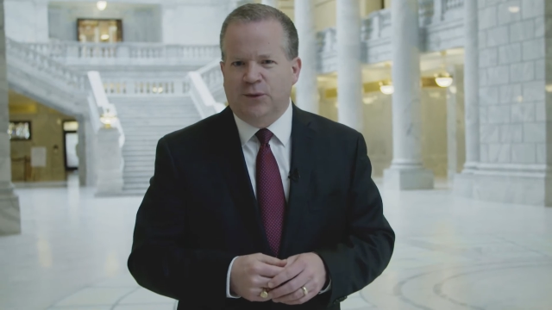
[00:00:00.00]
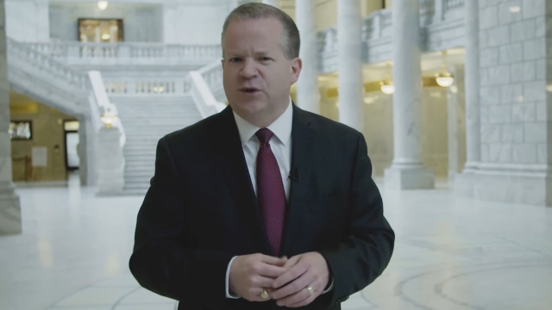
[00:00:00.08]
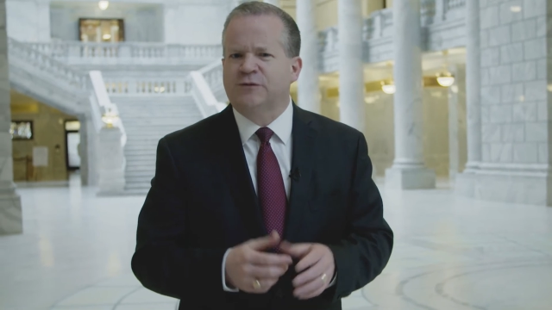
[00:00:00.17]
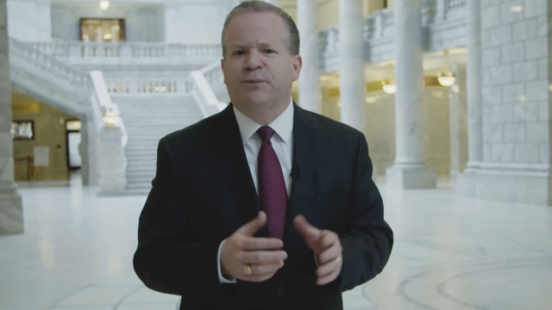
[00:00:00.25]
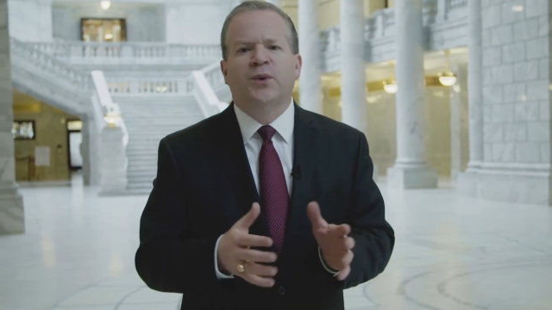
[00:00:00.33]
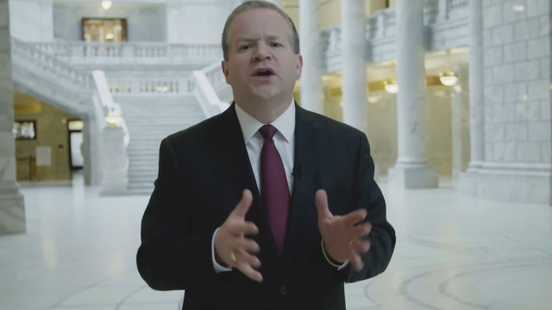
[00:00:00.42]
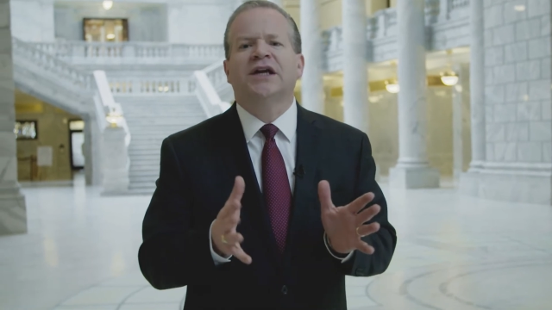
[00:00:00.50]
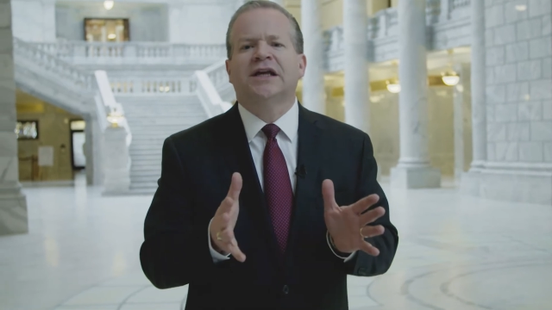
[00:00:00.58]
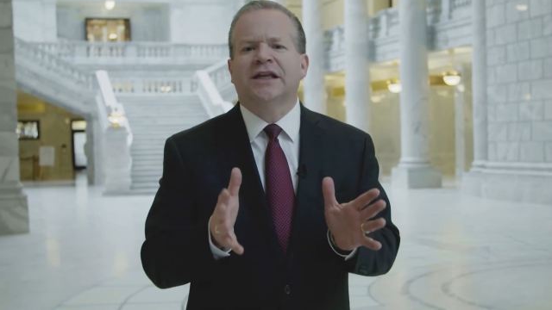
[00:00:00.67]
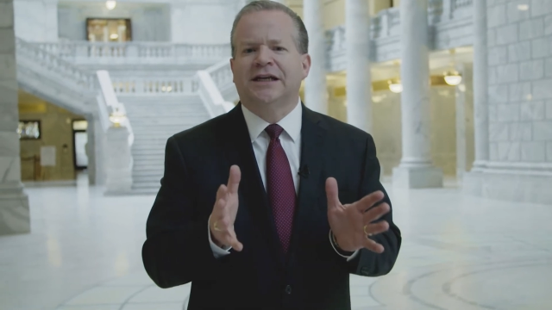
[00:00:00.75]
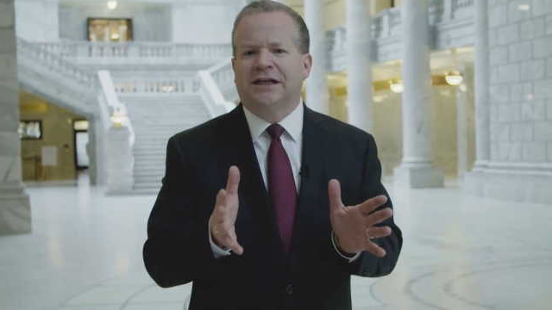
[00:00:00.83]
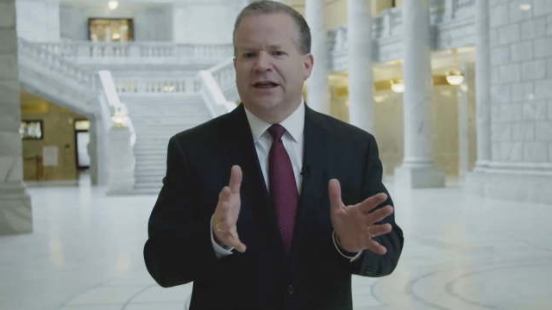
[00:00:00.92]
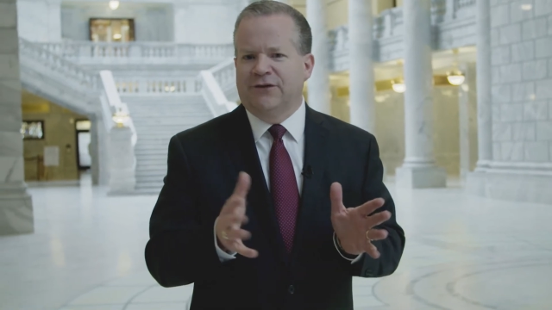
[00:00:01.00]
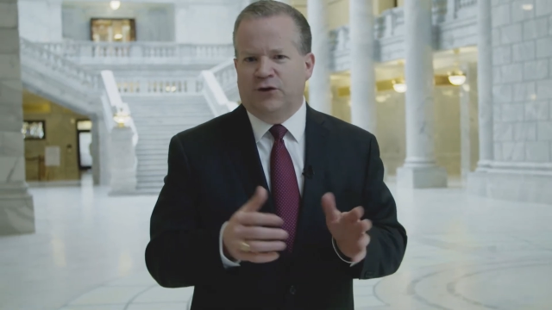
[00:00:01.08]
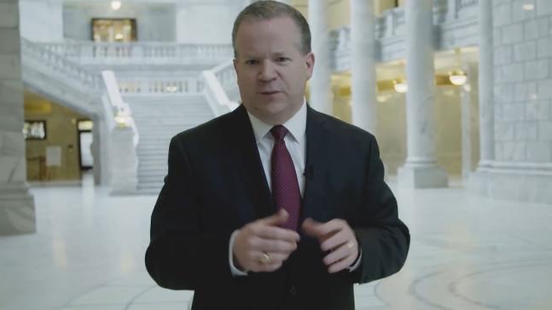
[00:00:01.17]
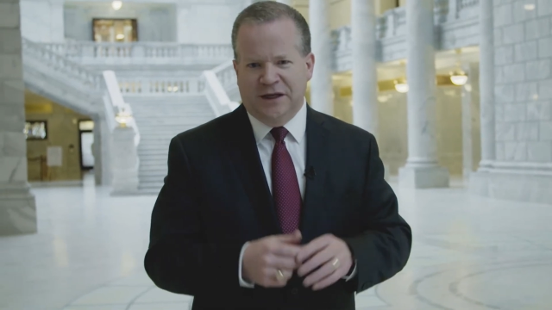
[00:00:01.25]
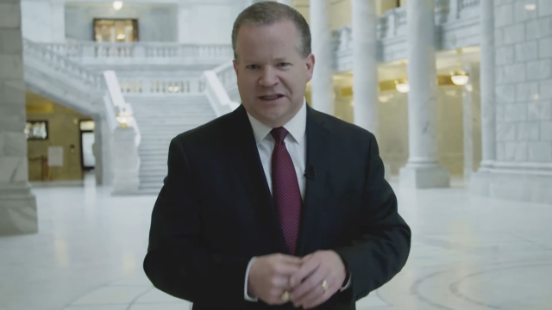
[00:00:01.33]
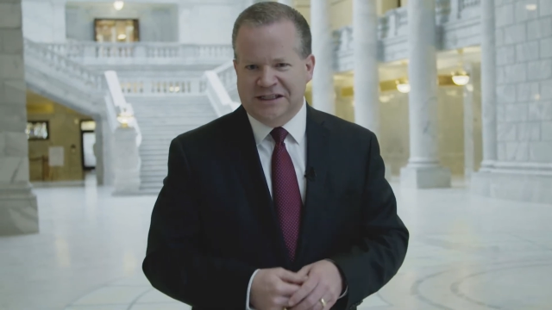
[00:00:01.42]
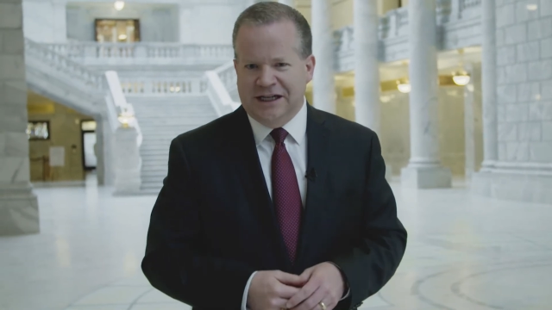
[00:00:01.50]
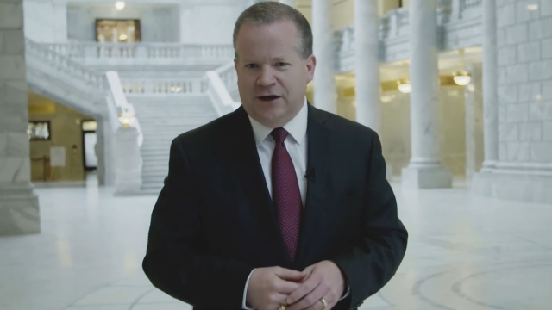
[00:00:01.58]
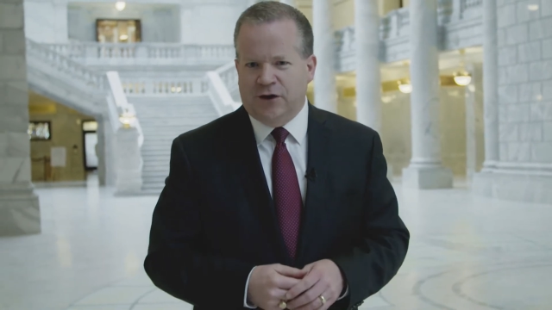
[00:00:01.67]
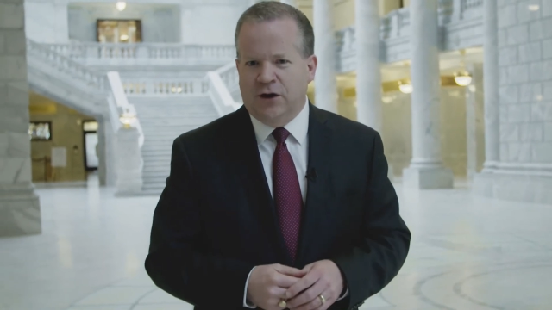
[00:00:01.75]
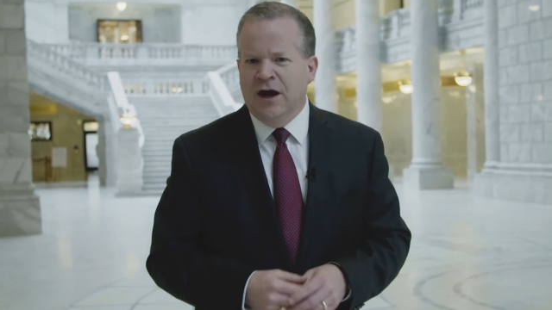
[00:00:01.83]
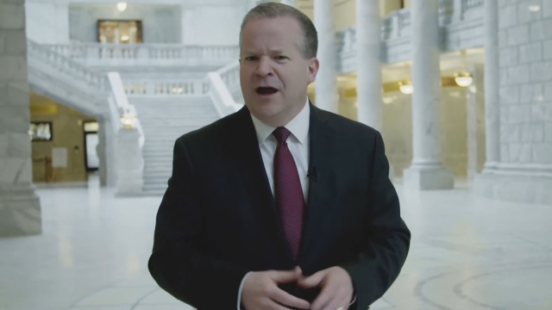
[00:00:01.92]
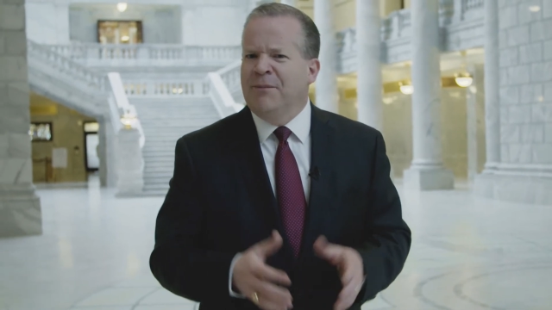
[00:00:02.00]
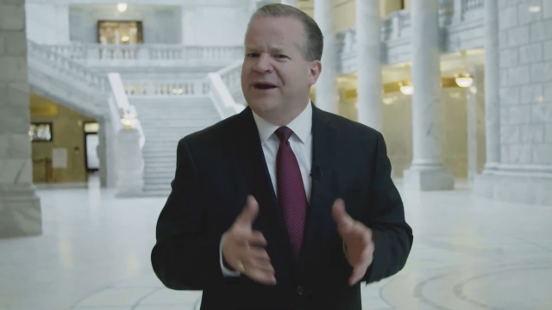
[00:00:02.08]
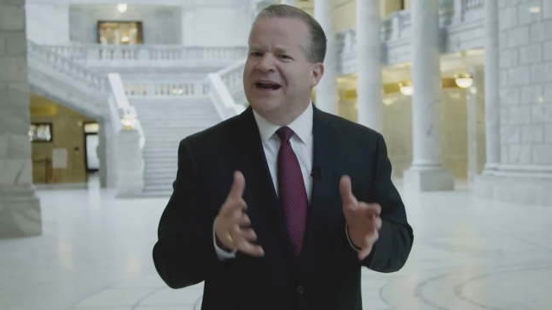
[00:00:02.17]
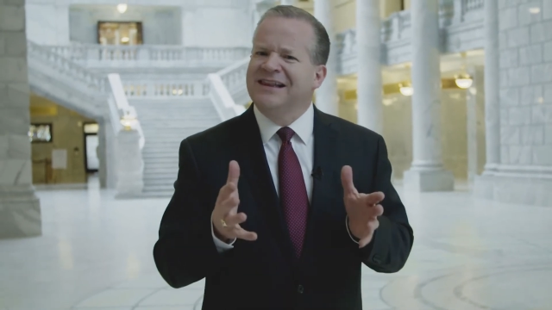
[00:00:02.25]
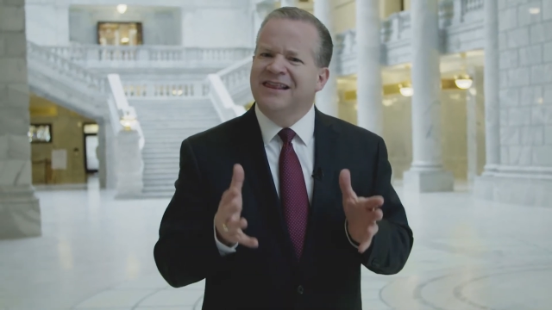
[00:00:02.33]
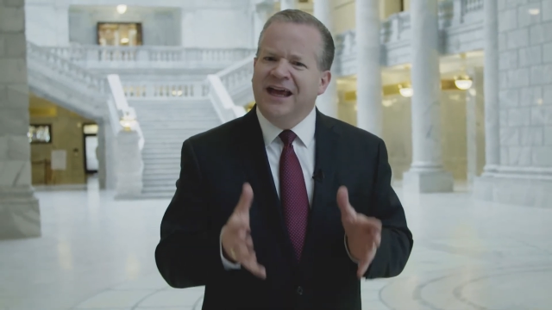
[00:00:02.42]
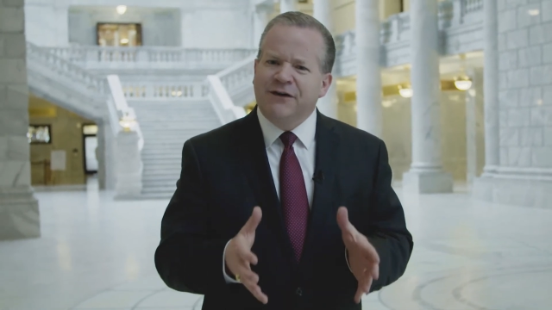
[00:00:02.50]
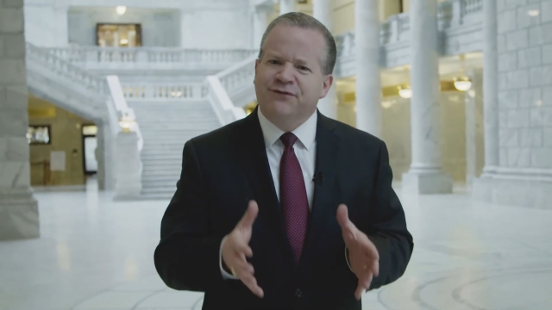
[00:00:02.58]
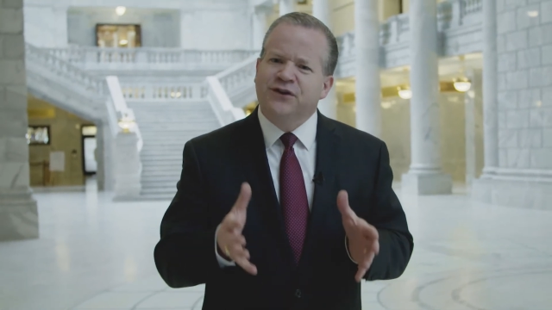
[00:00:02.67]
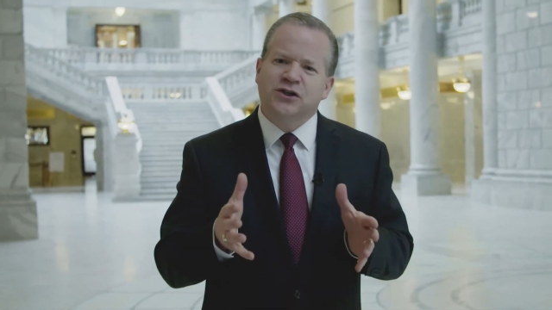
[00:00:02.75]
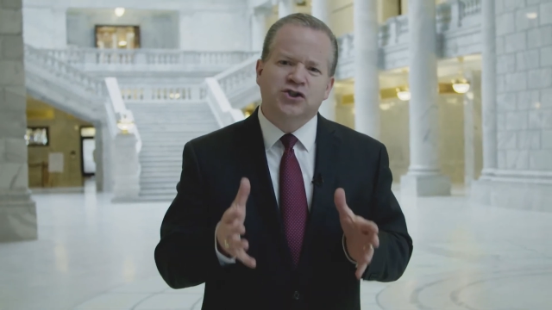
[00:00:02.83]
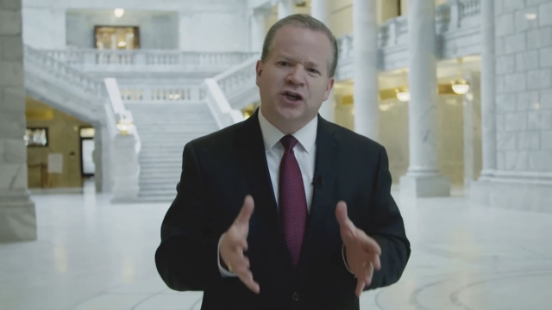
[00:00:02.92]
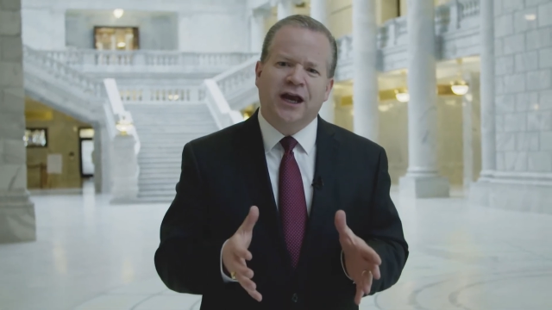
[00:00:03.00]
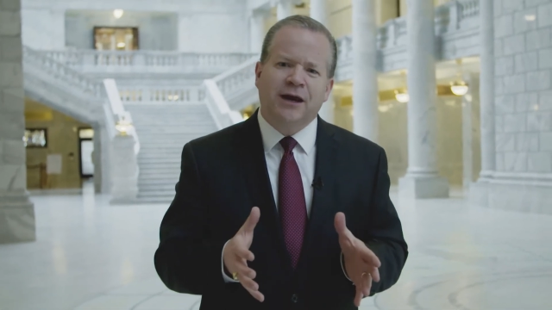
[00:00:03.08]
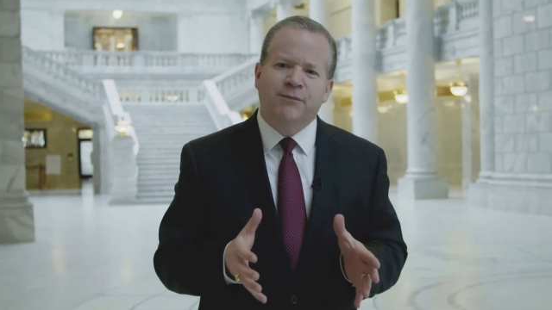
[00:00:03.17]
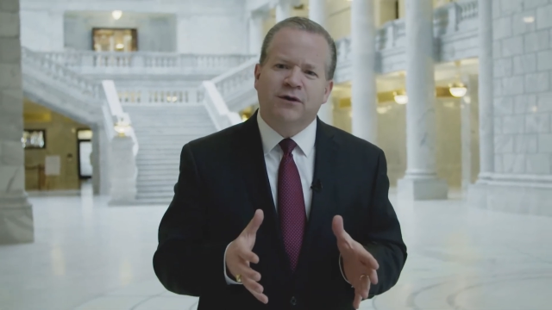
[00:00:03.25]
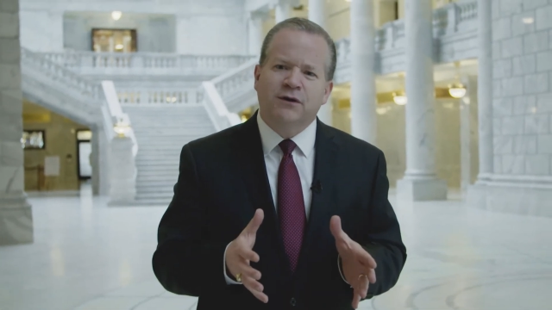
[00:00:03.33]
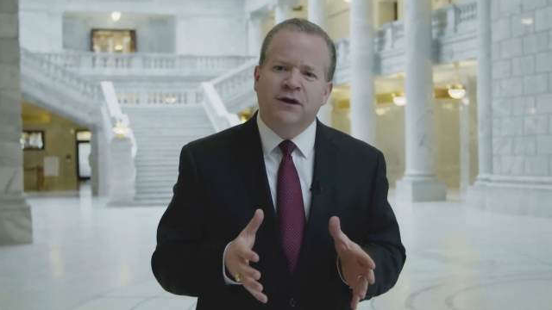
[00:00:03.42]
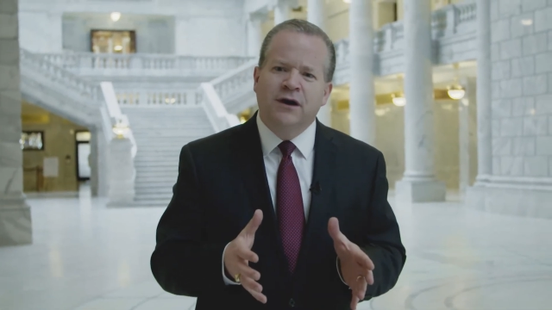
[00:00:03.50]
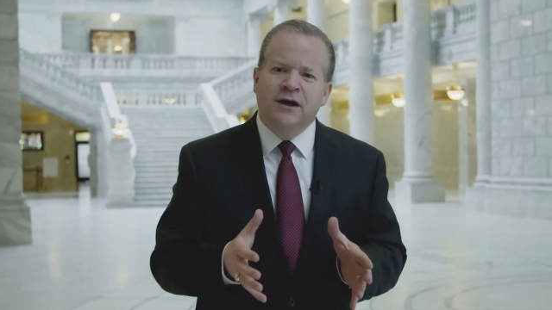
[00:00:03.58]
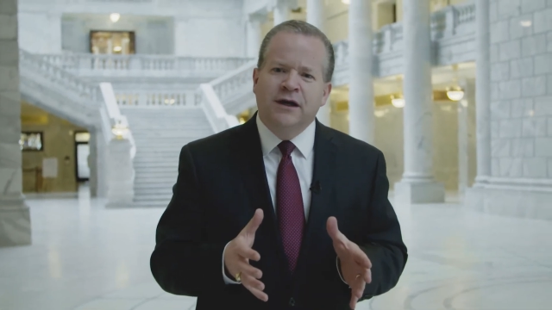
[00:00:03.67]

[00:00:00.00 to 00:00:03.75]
and was brilliantly delivered by the senator, but I left the chamber